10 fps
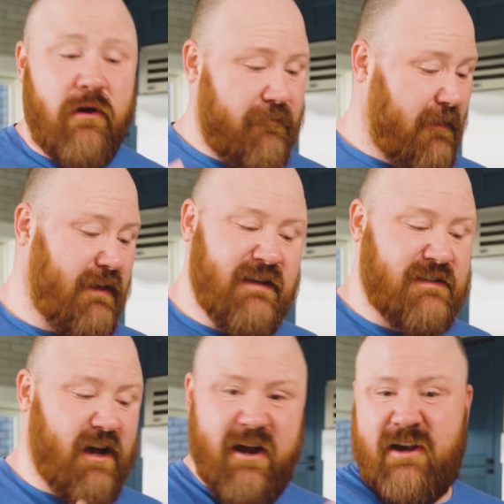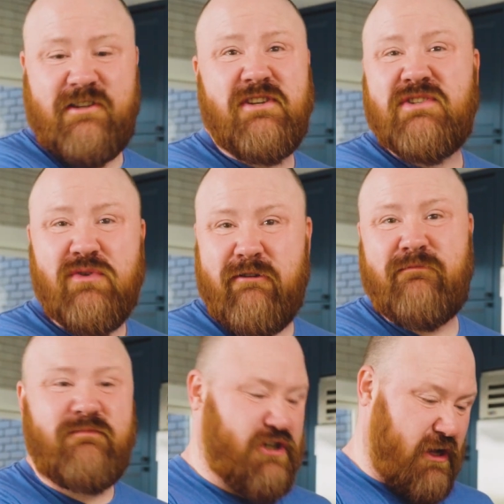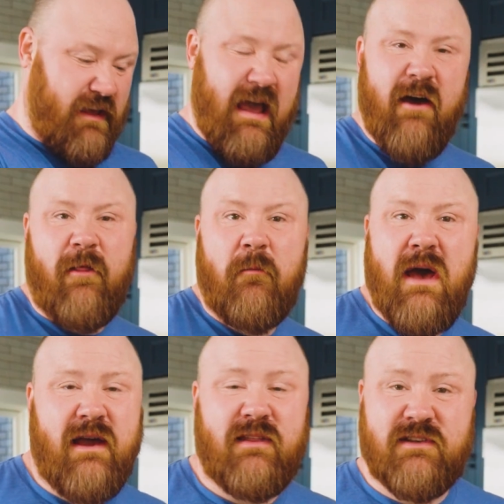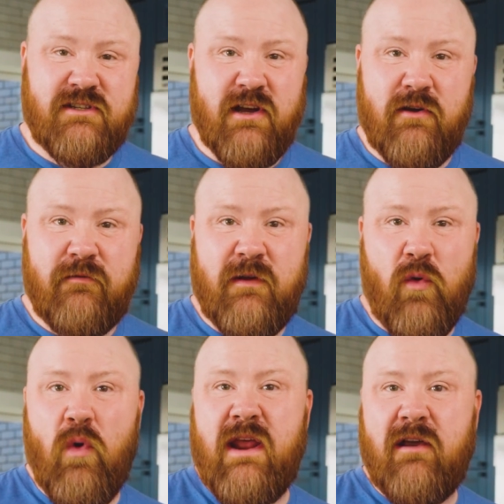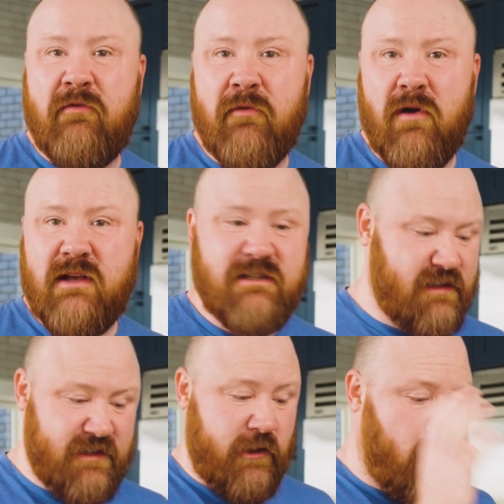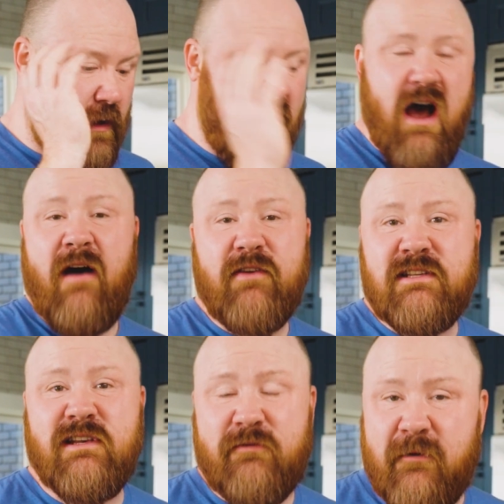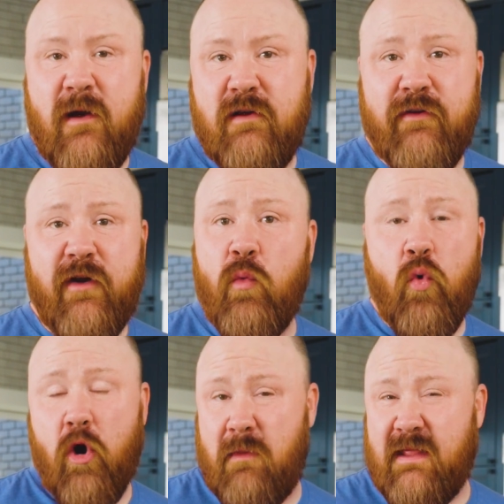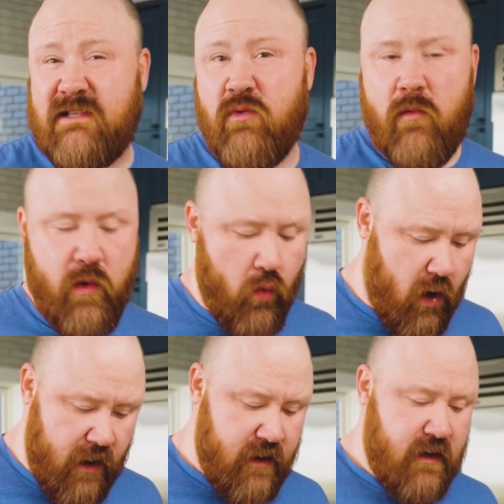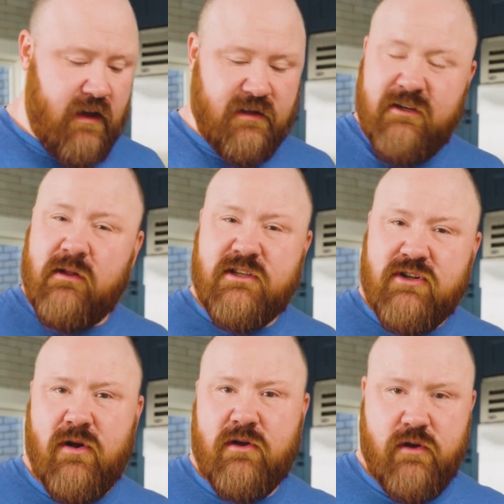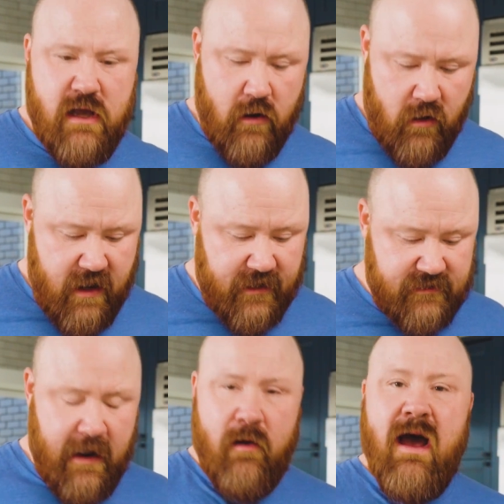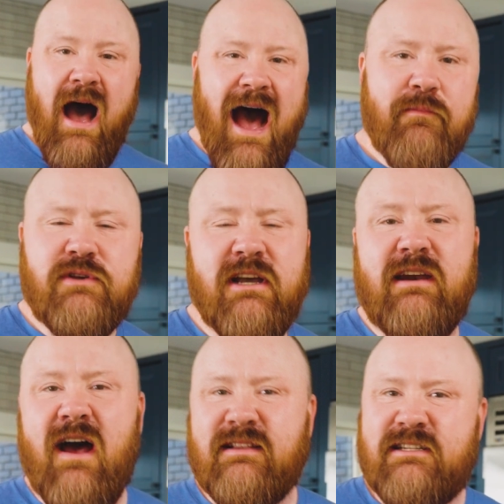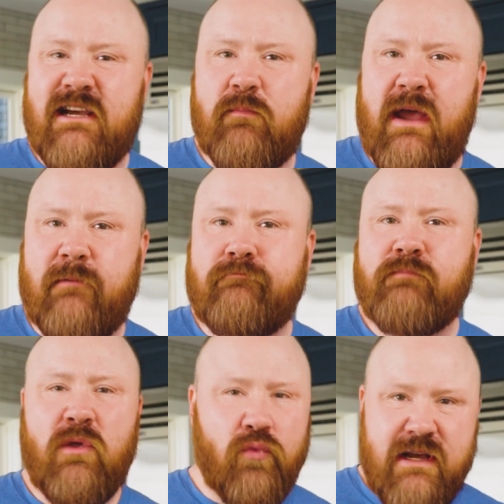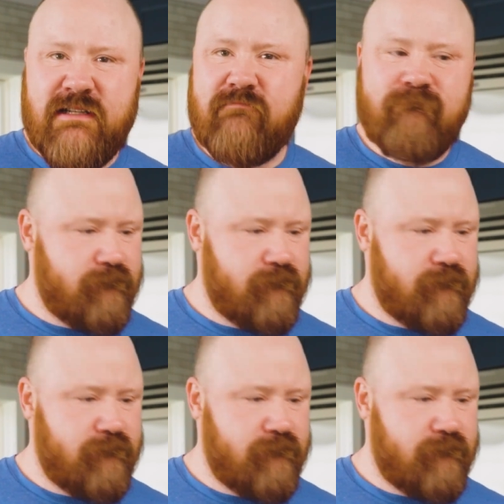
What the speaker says: our filling is done, and it's just sort of chilling out on the back of the stove here waiting for us. It's still obviously very, very warm, and that's what we want. So let's start cooking our eggs. Now, I'm using a non-stick pan. Reason?